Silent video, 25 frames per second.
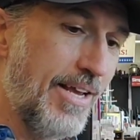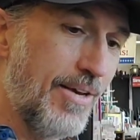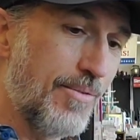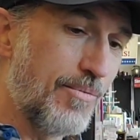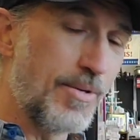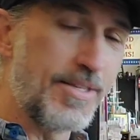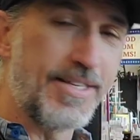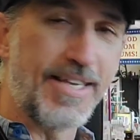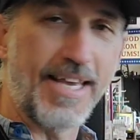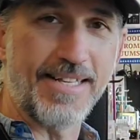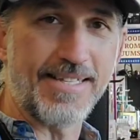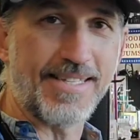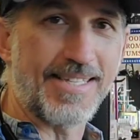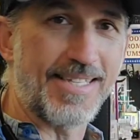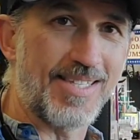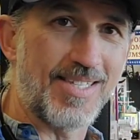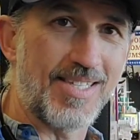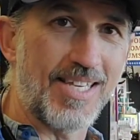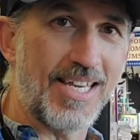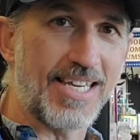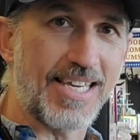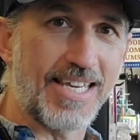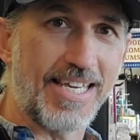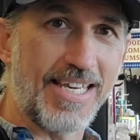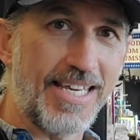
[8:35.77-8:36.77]
would get
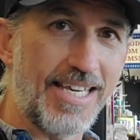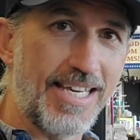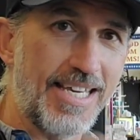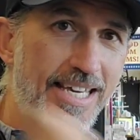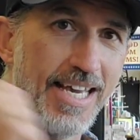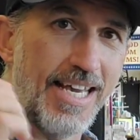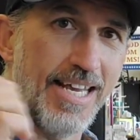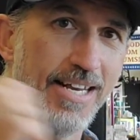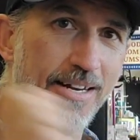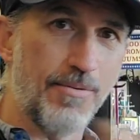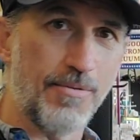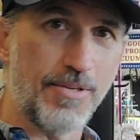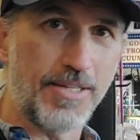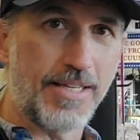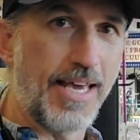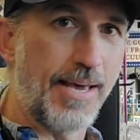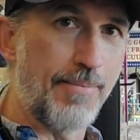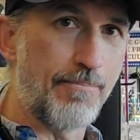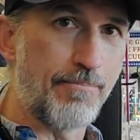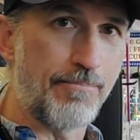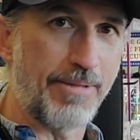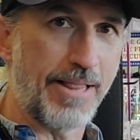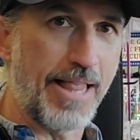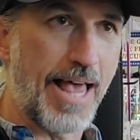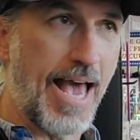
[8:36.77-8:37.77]
sticky and it would
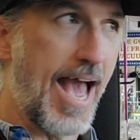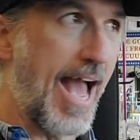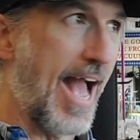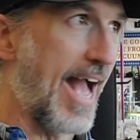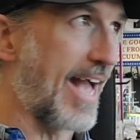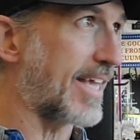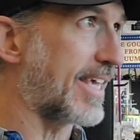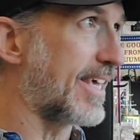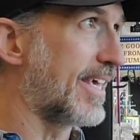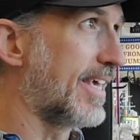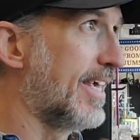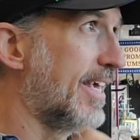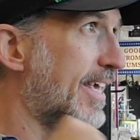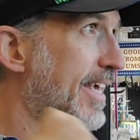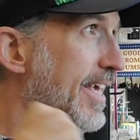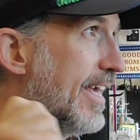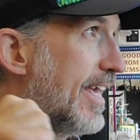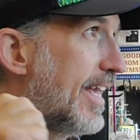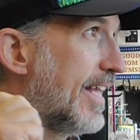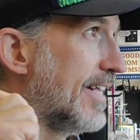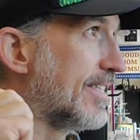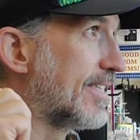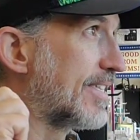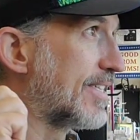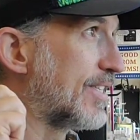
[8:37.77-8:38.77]
get black.
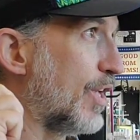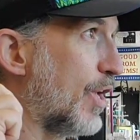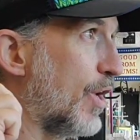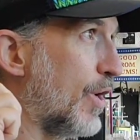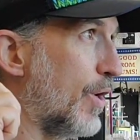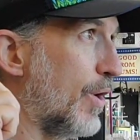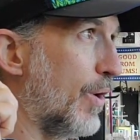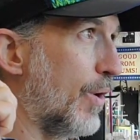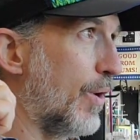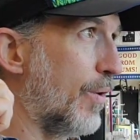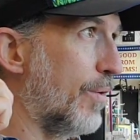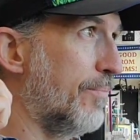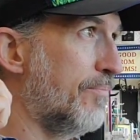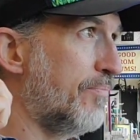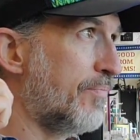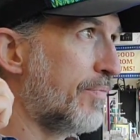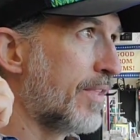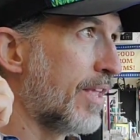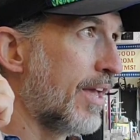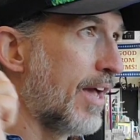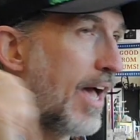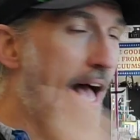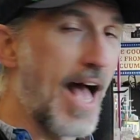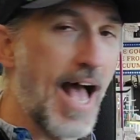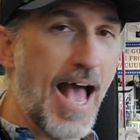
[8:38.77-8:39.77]
And so
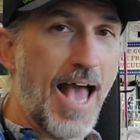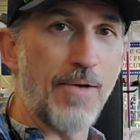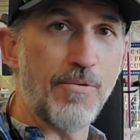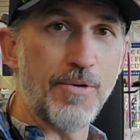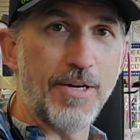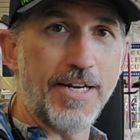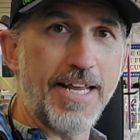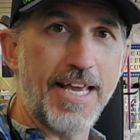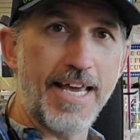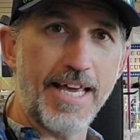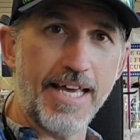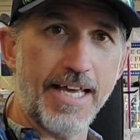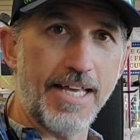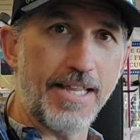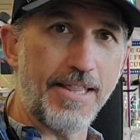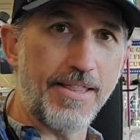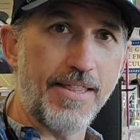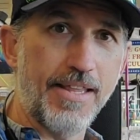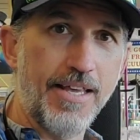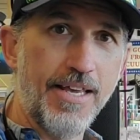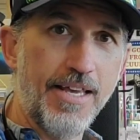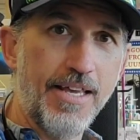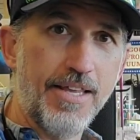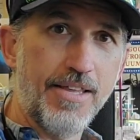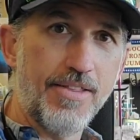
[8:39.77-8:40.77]
I would hit
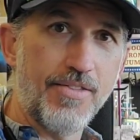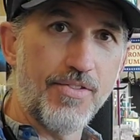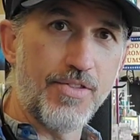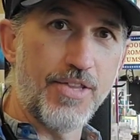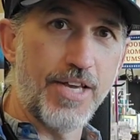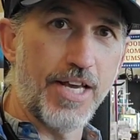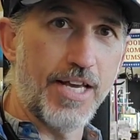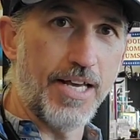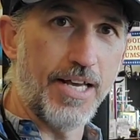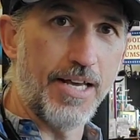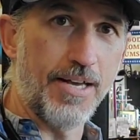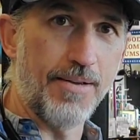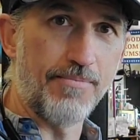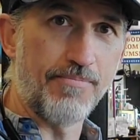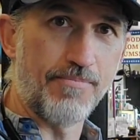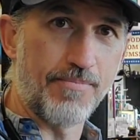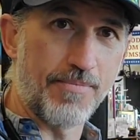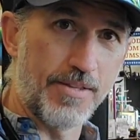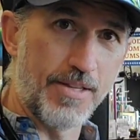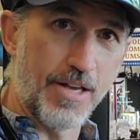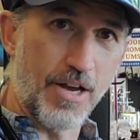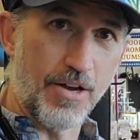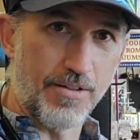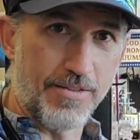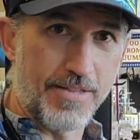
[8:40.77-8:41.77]
those
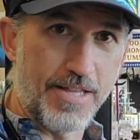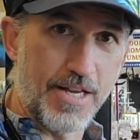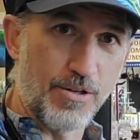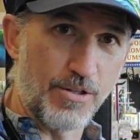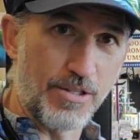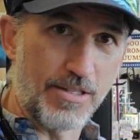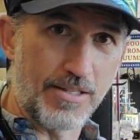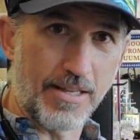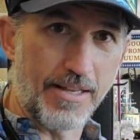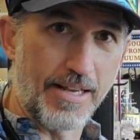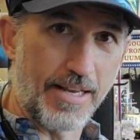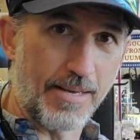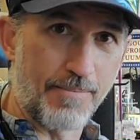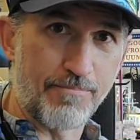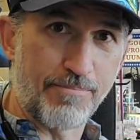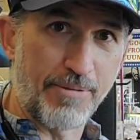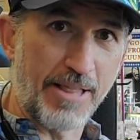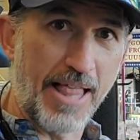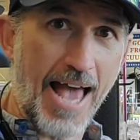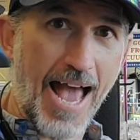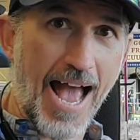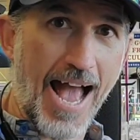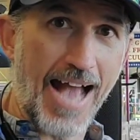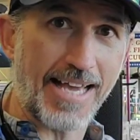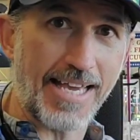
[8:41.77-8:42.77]
like
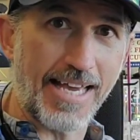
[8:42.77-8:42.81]
black